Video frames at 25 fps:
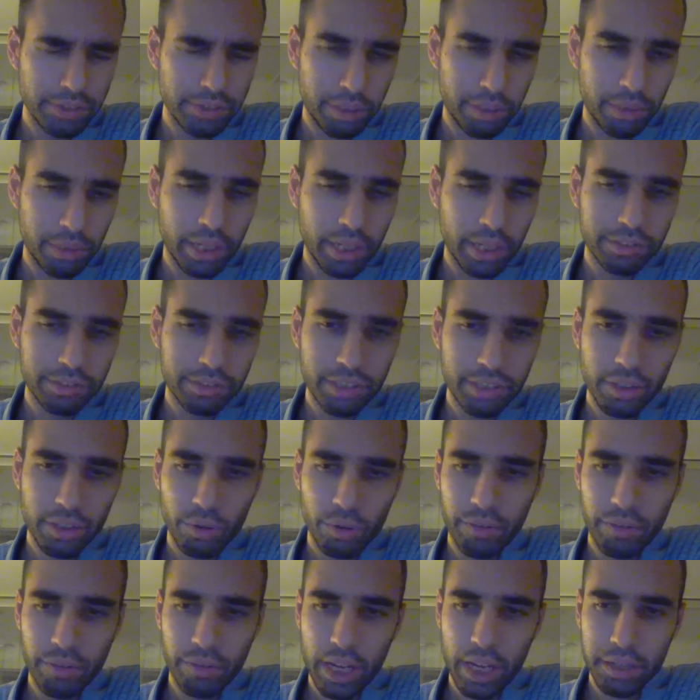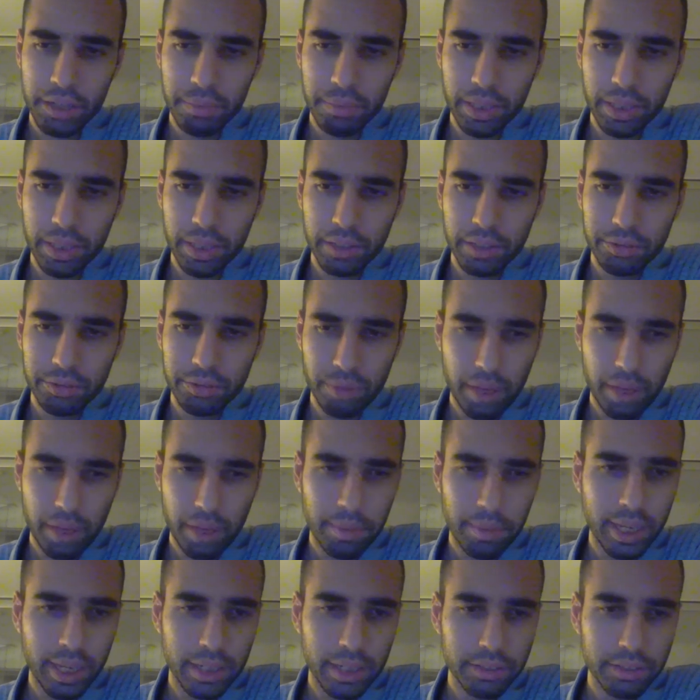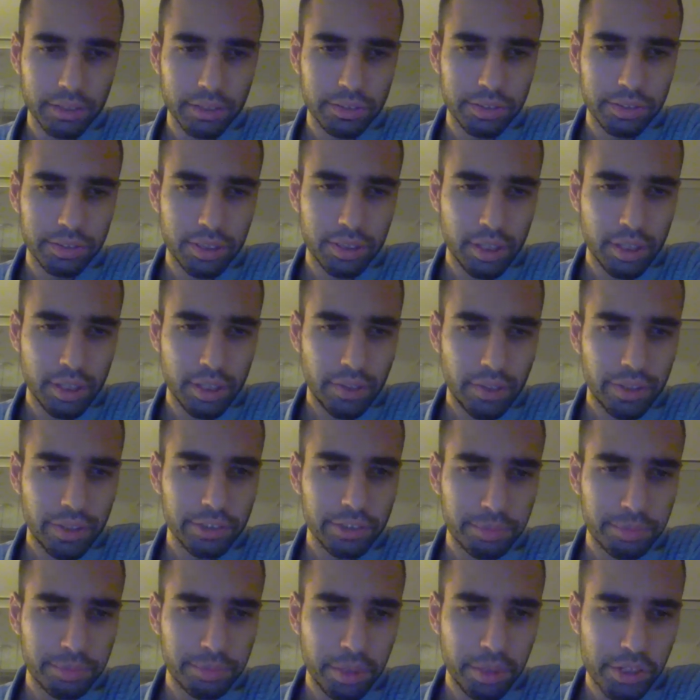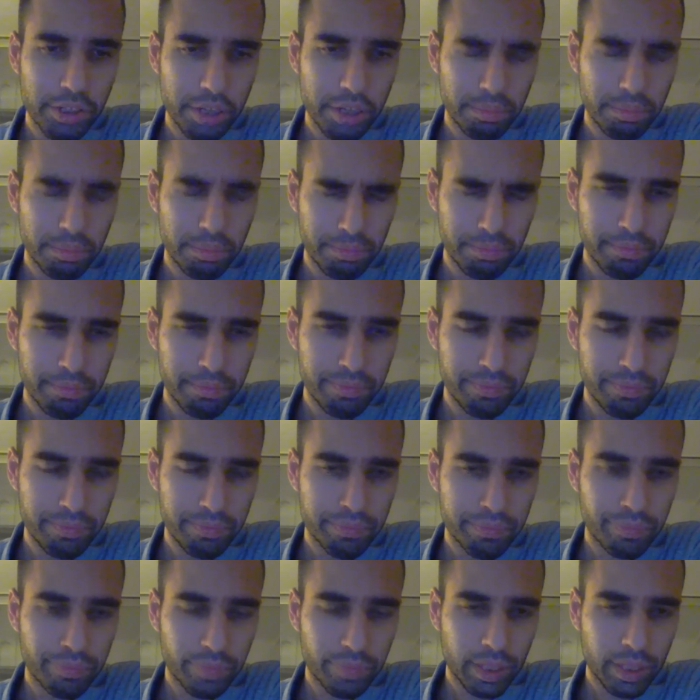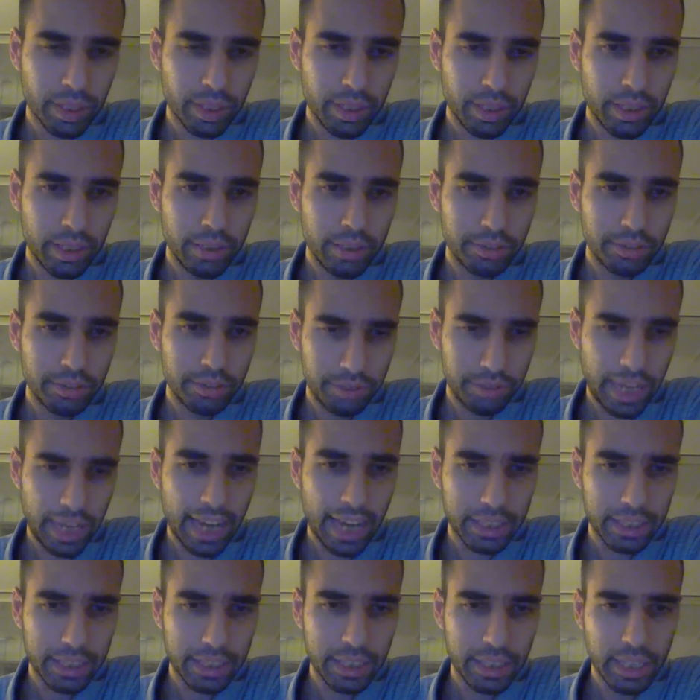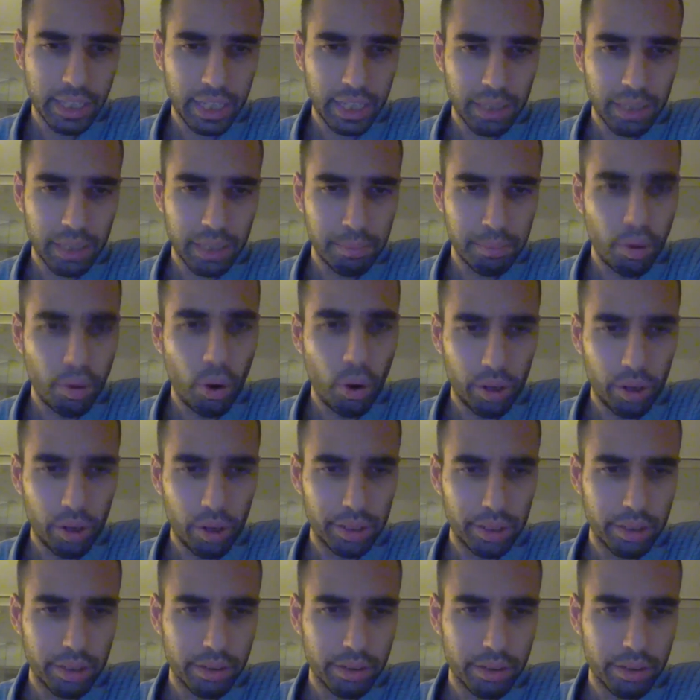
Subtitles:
And when I say low value piece, what I mean is this bishop is acting like a pawn,